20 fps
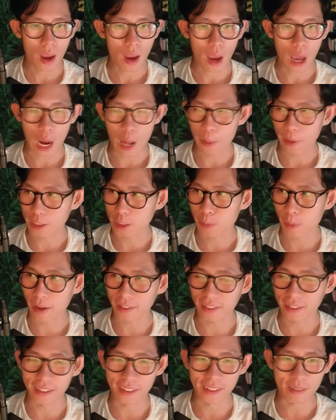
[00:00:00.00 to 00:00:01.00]
And I'm
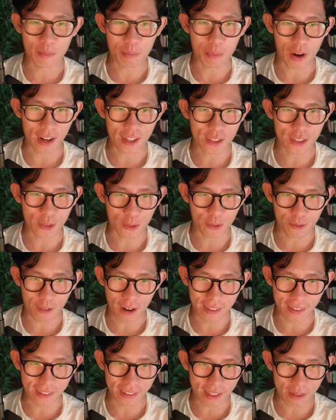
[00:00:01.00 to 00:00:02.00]
expecting price to
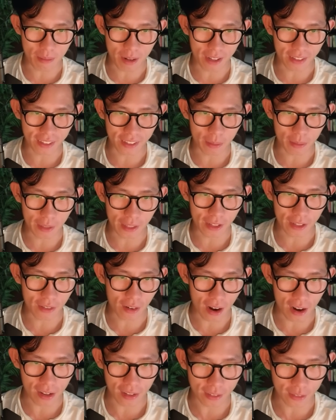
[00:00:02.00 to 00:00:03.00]
finally hit my TP,
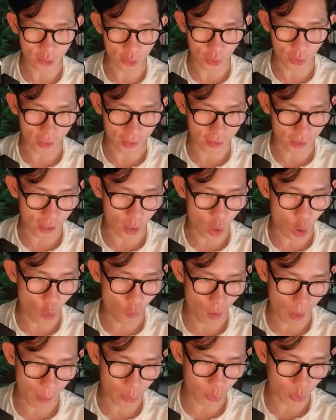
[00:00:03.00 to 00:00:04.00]
right? Doing the
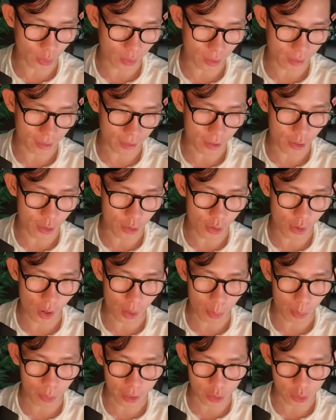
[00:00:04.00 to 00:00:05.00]
overlap between London and New
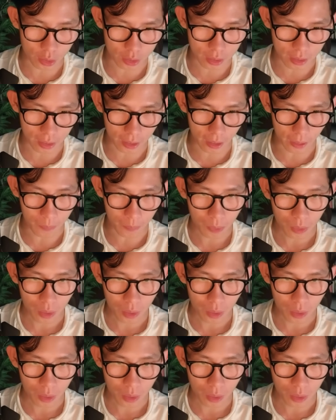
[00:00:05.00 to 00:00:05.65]
York, price was like